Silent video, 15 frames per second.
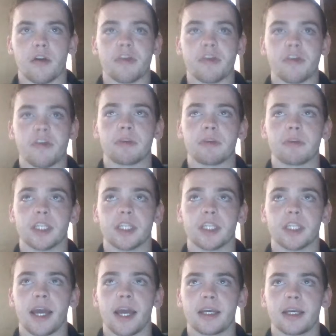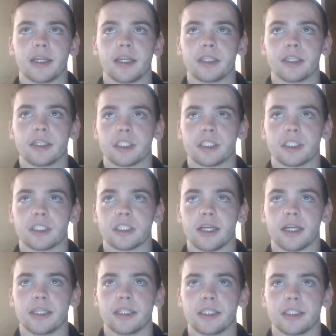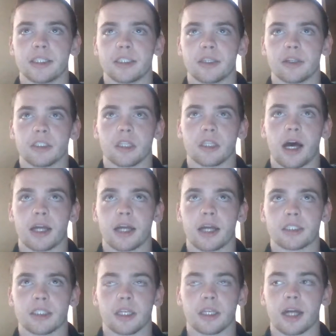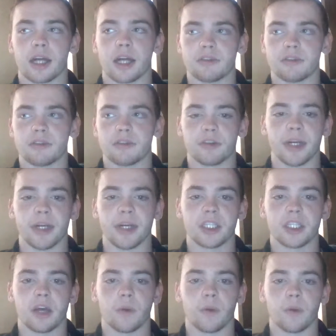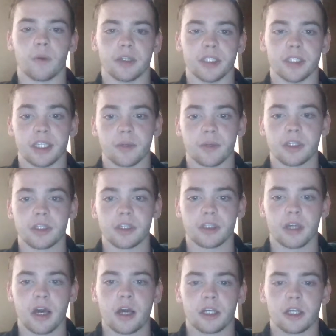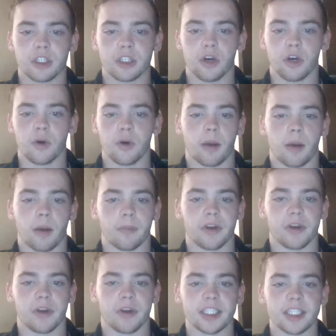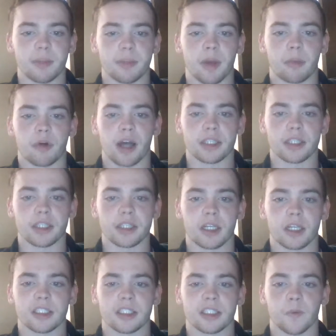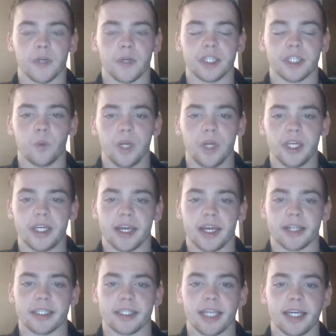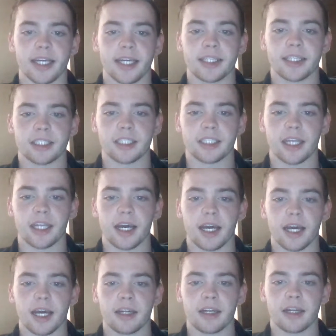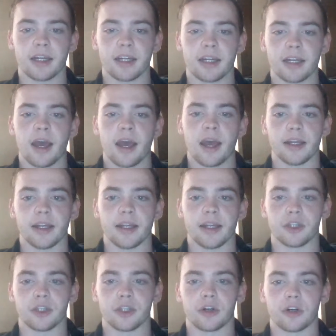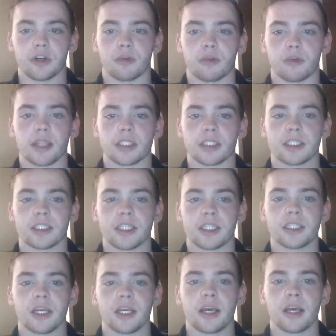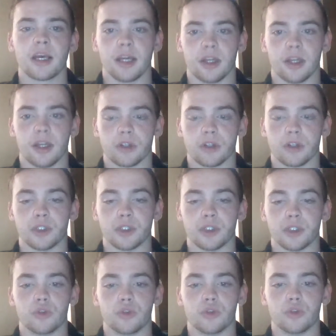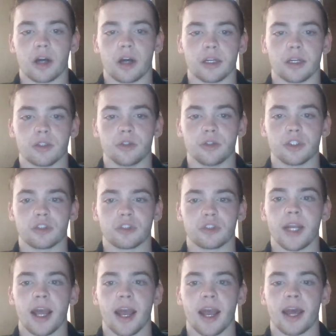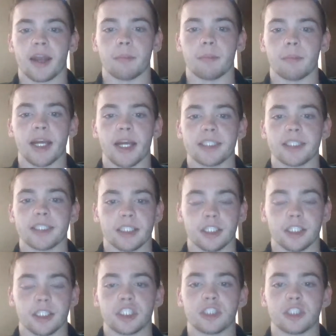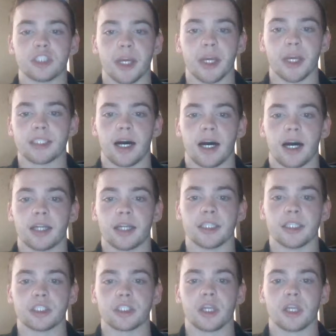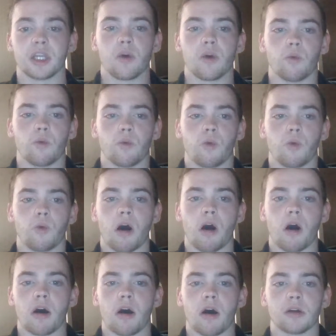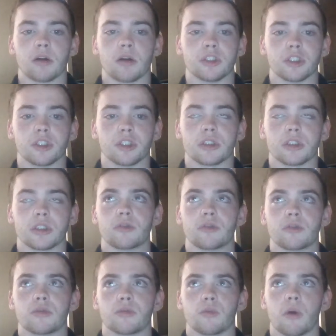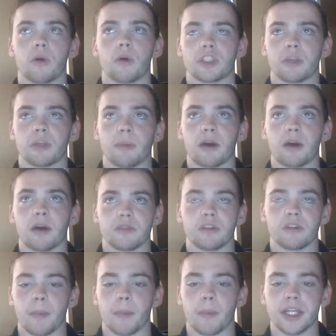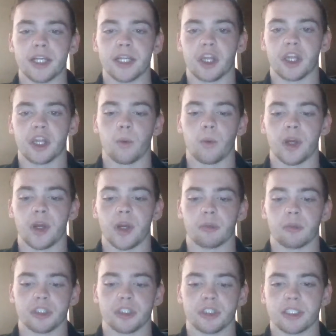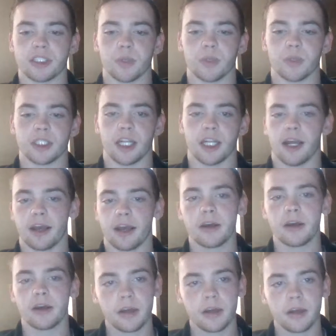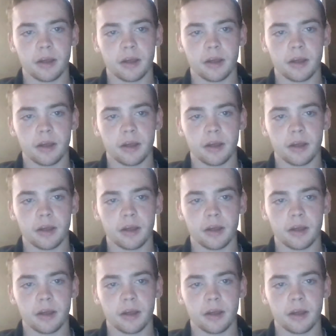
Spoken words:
a theme of today in this society is there is lots and lots of information that we are dealing with. So there needs to be a process in which we can take this data and then in turn process it in order to draw conclusions from it and make decisions based on this raw, just gross amount of information that we are presented with today.